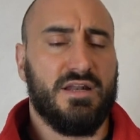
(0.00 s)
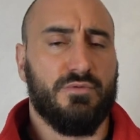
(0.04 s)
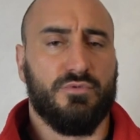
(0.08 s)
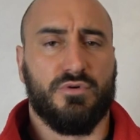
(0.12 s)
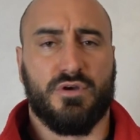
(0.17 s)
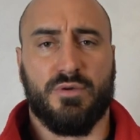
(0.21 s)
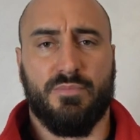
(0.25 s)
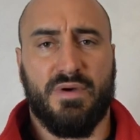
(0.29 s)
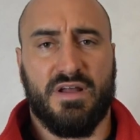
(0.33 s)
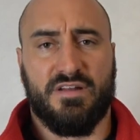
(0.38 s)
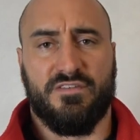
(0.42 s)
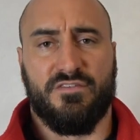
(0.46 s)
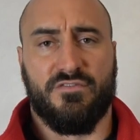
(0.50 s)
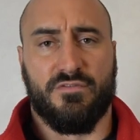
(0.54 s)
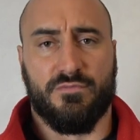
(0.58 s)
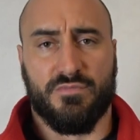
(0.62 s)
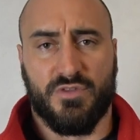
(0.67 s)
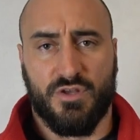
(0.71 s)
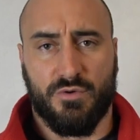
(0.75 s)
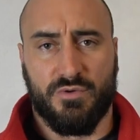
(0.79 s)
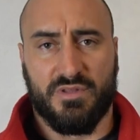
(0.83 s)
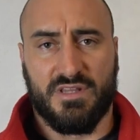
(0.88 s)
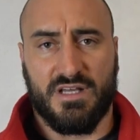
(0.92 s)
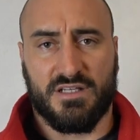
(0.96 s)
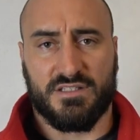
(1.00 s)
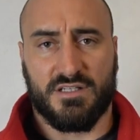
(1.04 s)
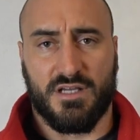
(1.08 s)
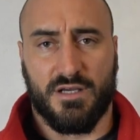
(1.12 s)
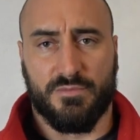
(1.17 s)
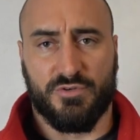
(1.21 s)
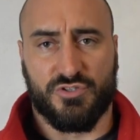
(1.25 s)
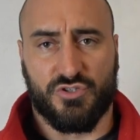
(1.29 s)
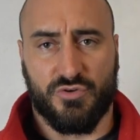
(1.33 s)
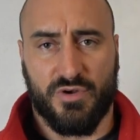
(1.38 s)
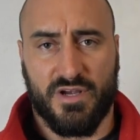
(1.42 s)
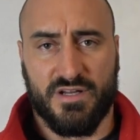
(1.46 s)
anyone can benefit from doing that
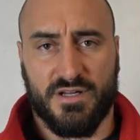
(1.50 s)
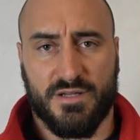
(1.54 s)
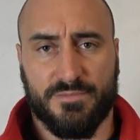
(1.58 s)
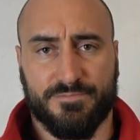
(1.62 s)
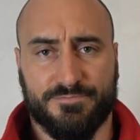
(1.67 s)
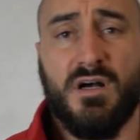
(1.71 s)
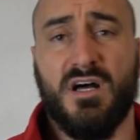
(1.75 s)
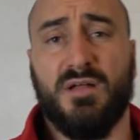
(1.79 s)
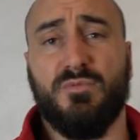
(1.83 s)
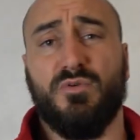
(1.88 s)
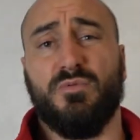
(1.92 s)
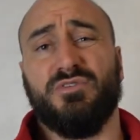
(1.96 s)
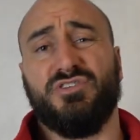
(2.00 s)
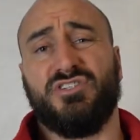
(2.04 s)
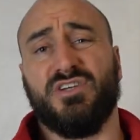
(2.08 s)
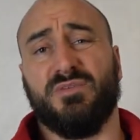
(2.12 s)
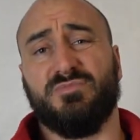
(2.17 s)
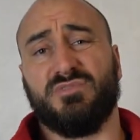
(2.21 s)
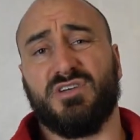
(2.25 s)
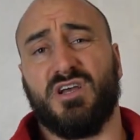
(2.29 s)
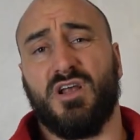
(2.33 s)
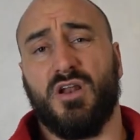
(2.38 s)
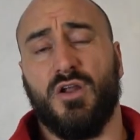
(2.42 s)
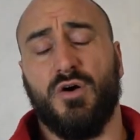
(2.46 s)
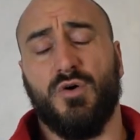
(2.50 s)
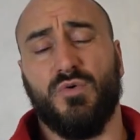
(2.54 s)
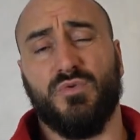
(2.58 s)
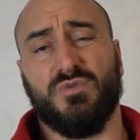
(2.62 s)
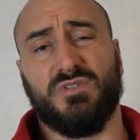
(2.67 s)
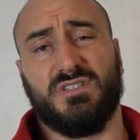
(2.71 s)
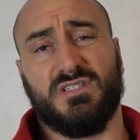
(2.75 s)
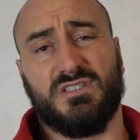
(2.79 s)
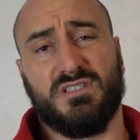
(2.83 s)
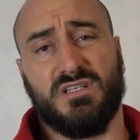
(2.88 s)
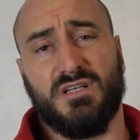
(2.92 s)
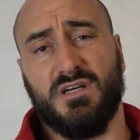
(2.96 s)
type of training. At the moment, gyms are
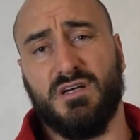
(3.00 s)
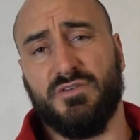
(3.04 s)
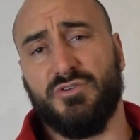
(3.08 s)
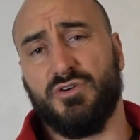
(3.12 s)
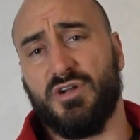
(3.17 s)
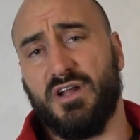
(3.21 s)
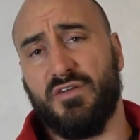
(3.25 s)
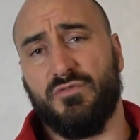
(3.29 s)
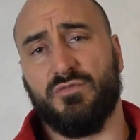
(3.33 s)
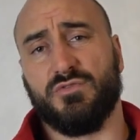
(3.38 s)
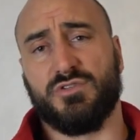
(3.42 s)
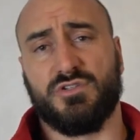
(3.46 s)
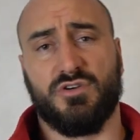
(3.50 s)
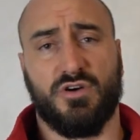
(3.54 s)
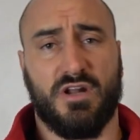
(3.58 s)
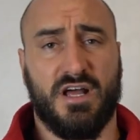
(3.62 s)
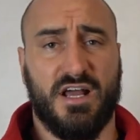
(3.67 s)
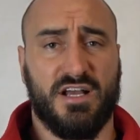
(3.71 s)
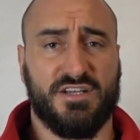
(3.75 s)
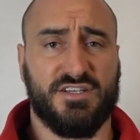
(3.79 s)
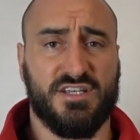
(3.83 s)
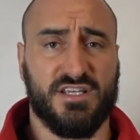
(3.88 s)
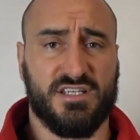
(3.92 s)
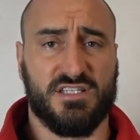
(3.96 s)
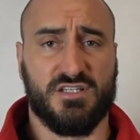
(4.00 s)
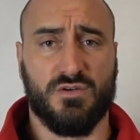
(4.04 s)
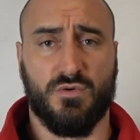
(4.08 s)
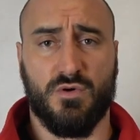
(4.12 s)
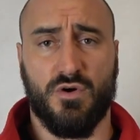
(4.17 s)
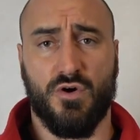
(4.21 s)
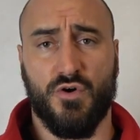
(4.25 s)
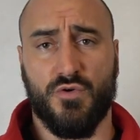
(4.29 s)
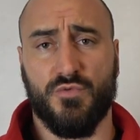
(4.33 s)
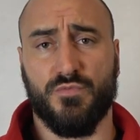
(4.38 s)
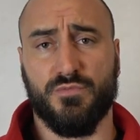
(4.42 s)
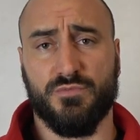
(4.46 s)
closed. Not everyone's got access to
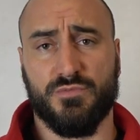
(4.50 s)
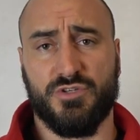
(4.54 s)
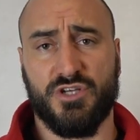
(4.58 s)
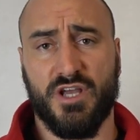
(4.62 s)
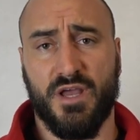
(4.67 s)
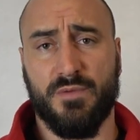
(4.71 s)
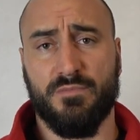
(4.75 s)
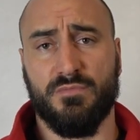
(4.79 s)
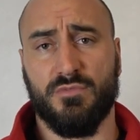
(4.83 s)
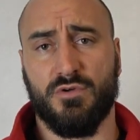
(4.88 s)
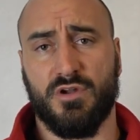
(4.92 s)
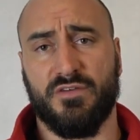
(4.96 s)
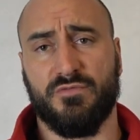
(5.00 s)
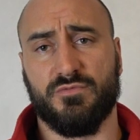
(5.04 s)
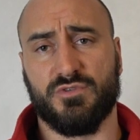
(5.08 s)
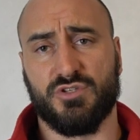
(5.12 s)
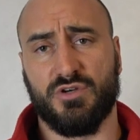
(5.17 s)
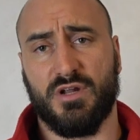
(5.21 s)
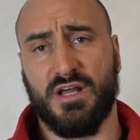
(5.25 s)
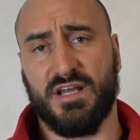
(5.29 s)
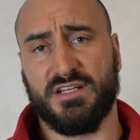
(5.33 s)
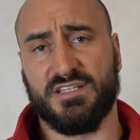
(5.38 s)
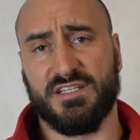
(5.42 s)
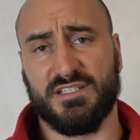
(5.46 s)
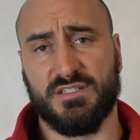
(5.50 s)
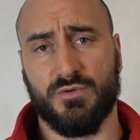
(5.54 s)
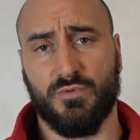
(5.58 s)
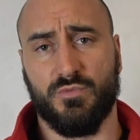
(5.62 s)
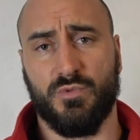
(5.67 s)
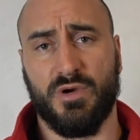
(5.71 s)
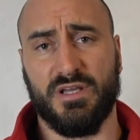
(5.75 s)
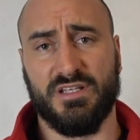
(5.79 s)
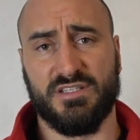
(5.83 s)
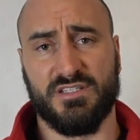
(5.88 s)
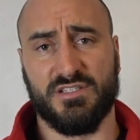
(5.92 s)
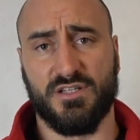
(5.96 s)
a home gym. Not everyone's got access to
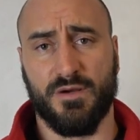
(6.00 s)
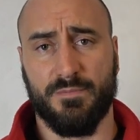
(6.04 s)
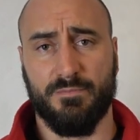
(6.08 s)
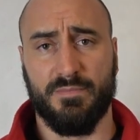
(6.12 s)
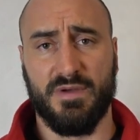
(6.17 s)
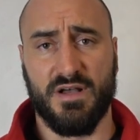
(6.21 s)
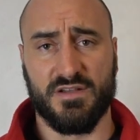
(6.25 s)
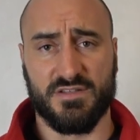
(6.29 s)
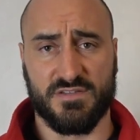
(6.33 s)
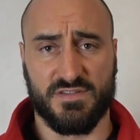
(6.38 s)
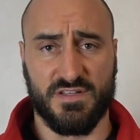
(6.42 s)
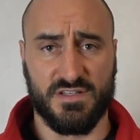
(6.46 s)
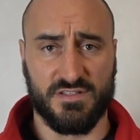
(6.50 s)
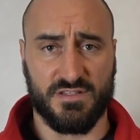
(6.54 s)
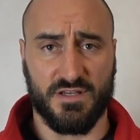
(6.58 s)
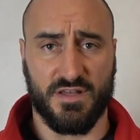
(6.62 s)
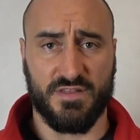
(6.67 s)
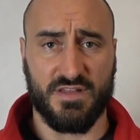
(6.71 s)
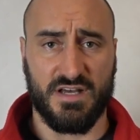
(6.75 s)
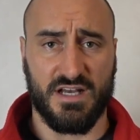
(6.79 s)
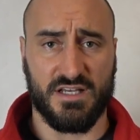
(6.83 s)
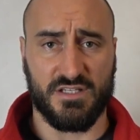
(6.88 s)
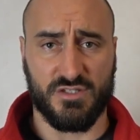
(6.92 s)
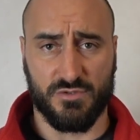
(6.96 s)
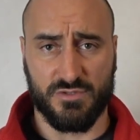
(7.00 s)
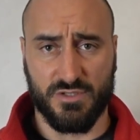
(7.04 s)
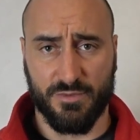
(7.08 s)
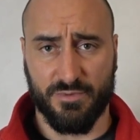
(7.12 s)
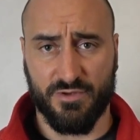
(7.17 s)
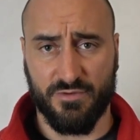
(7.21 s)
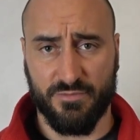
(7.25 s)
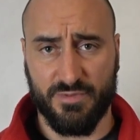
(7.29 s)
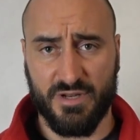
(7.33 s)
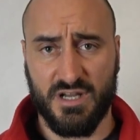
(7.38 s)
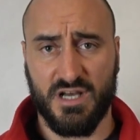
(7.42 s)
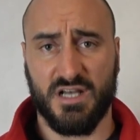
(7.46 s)
weights, dumbbells, things like that. So some
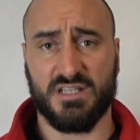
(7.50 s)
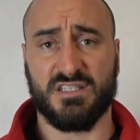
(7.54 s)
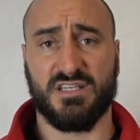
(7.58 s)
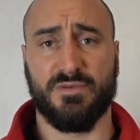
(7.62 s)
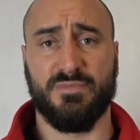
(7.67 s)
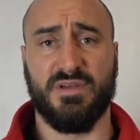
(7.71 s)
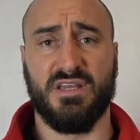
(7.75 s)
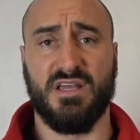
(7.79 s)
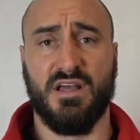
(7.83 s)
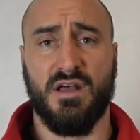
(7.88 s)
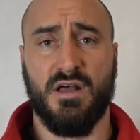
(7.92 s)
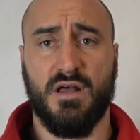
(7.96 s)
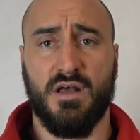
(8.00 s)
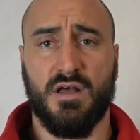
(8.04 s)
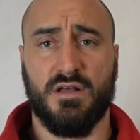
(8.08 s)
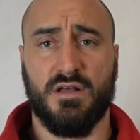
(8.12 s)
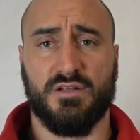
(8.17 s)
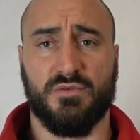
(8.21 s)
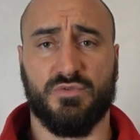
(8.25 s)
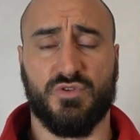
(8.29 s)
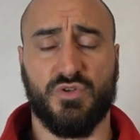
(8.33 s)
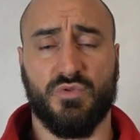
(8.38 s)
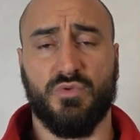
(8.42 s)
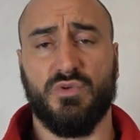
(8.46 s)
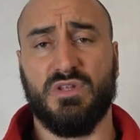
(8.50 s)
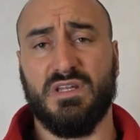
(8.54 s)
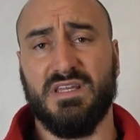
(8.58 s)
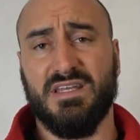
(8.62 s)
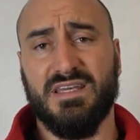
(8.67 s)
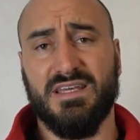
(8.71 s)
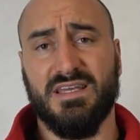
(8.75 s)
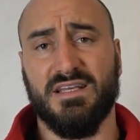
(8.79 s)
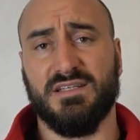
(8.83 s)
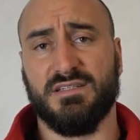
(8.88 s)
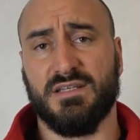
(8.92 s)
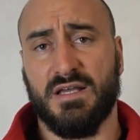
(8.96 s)
people have been asking me, do we
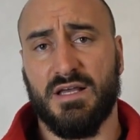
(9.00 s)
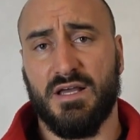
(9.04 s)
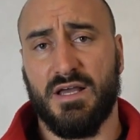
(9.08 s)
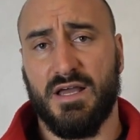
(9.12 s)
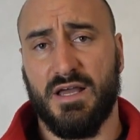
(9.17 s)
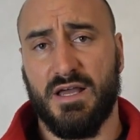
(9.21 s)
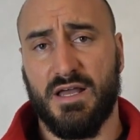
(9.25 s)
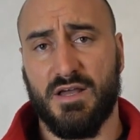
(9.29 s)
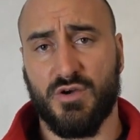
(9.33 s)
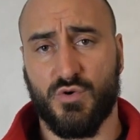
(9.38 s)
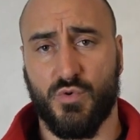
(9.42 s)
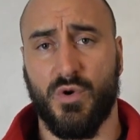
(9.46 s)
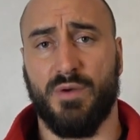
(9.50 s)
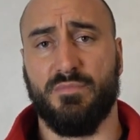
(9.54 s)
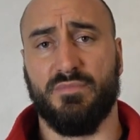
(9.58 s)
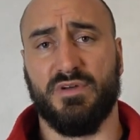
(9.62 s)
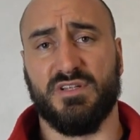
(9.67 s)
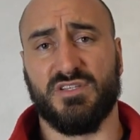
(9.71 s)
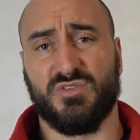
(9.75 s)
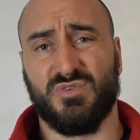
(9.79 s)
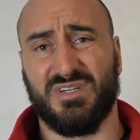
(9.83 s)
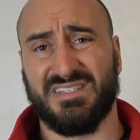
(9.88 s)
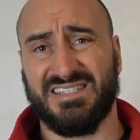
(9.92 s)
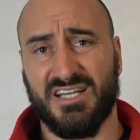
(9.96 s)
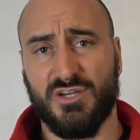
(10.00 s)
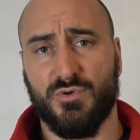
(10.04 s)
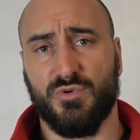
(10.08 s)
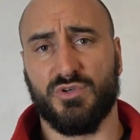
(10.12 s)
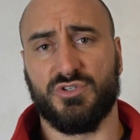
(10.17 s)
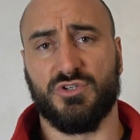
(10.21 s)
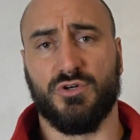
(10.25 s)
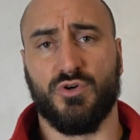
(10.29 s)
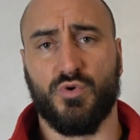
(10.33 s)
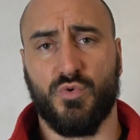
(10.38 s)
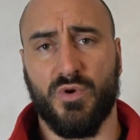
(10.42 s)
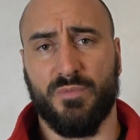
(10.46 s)
need equipment? So I'll tell you
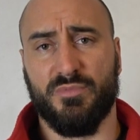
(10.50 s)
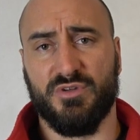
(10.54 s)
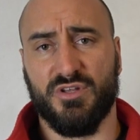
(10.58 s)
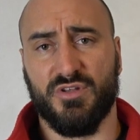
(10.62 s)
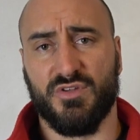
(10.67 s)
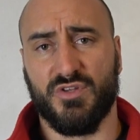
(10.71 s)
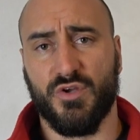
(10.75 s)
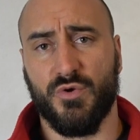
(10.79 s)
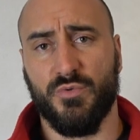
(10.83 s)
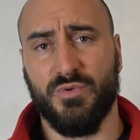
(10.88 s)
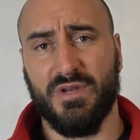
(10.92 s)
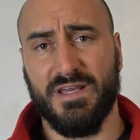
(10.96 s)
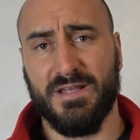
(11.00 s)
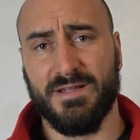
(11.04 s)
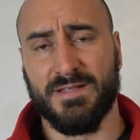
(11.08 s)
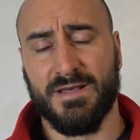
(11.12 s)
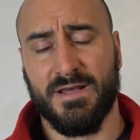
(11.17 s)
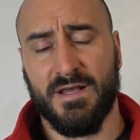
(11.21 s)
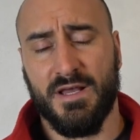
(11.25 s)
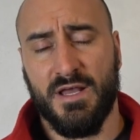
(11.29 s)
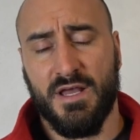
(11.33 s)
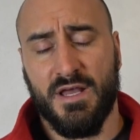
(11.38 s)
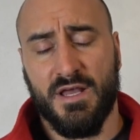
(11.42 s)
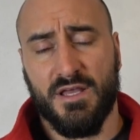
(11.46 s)
what sort of equipment you do need.